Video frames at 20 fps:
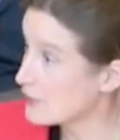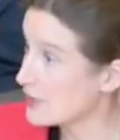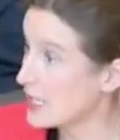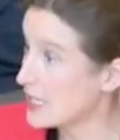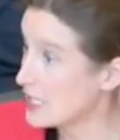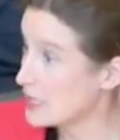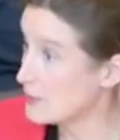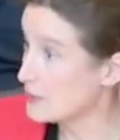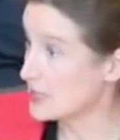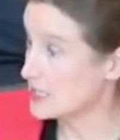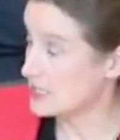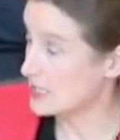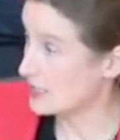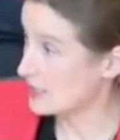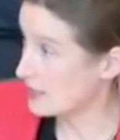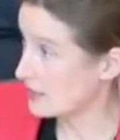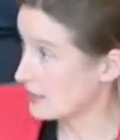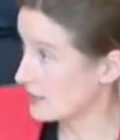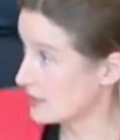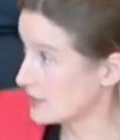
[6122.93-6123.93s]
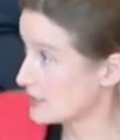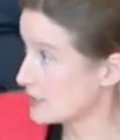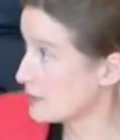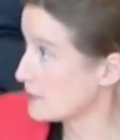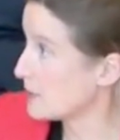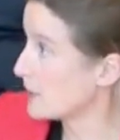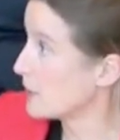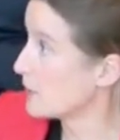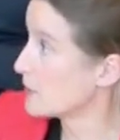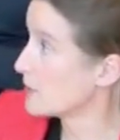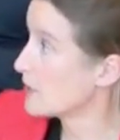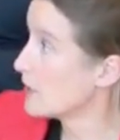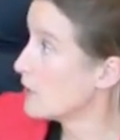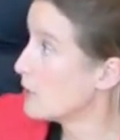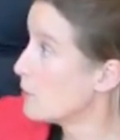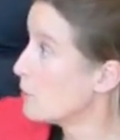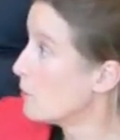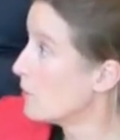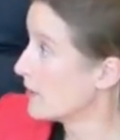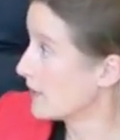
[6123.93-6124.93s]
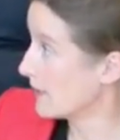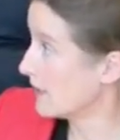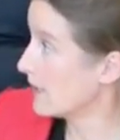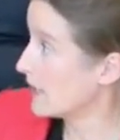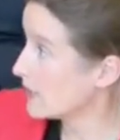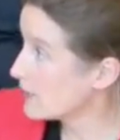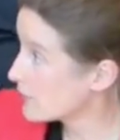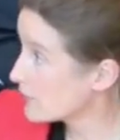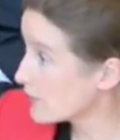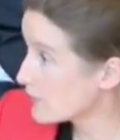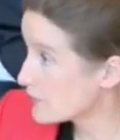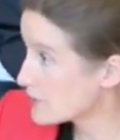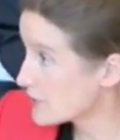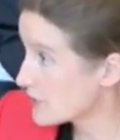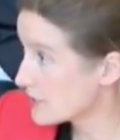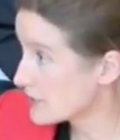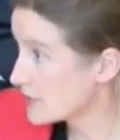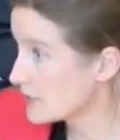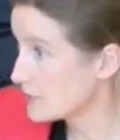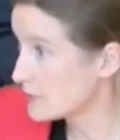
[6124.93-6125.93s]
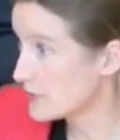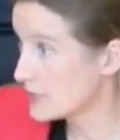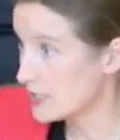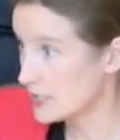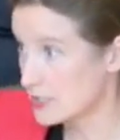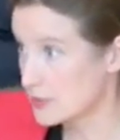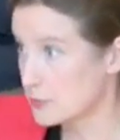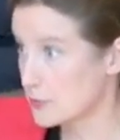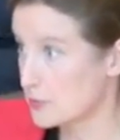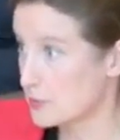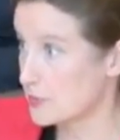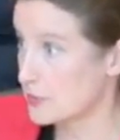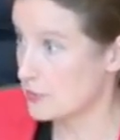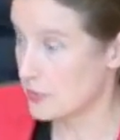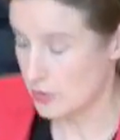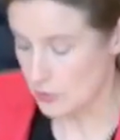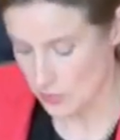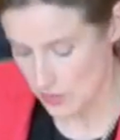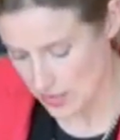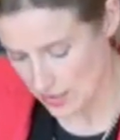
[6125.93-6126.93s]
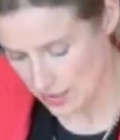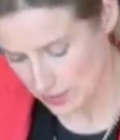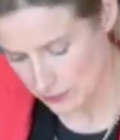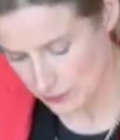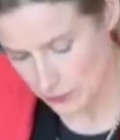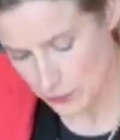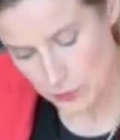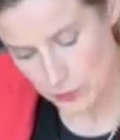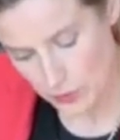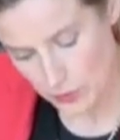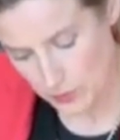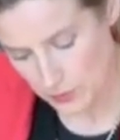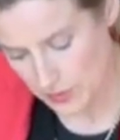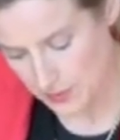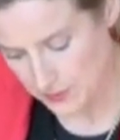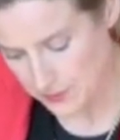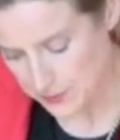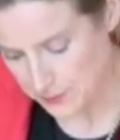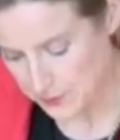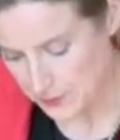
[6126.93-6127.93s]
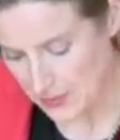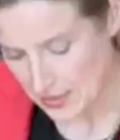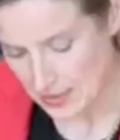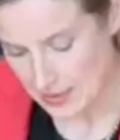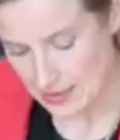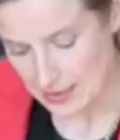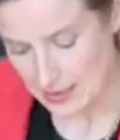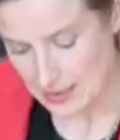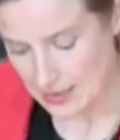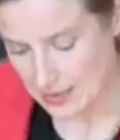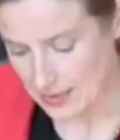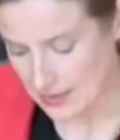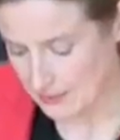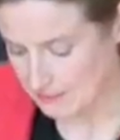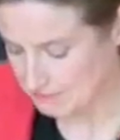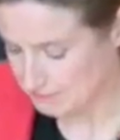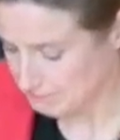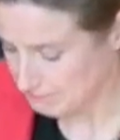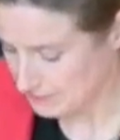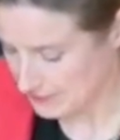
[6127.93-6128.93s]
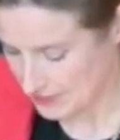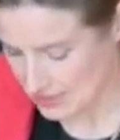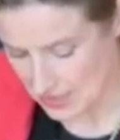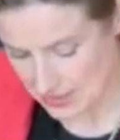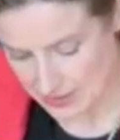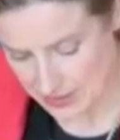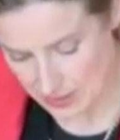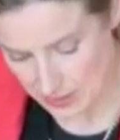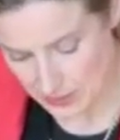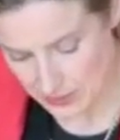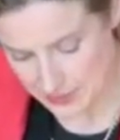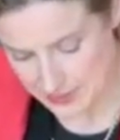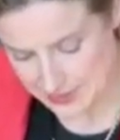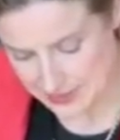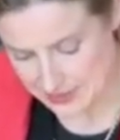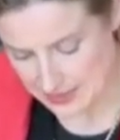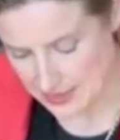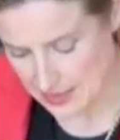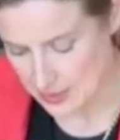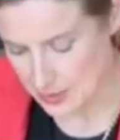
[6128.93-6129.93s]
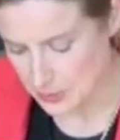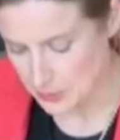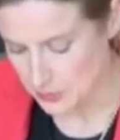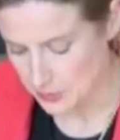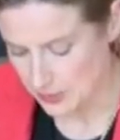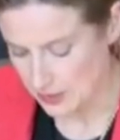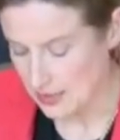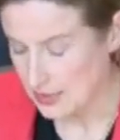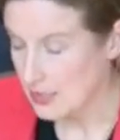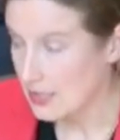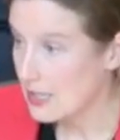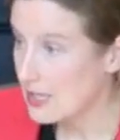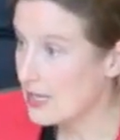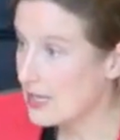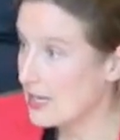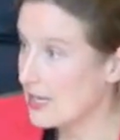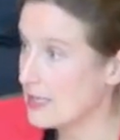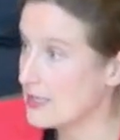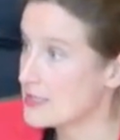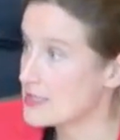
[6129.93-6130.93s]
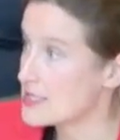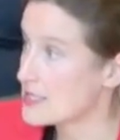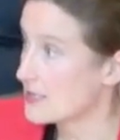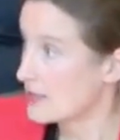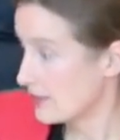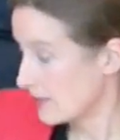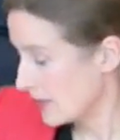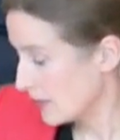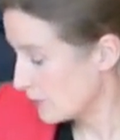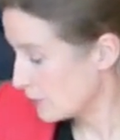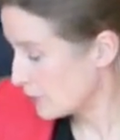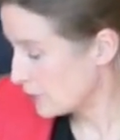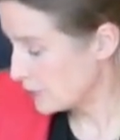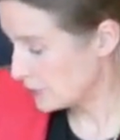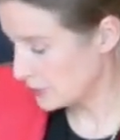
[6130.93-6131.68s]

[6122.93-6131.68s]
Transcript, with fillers: give any particulars about what length of shutdown dates would be required for Krümmel, um, nothing on the schedule, and they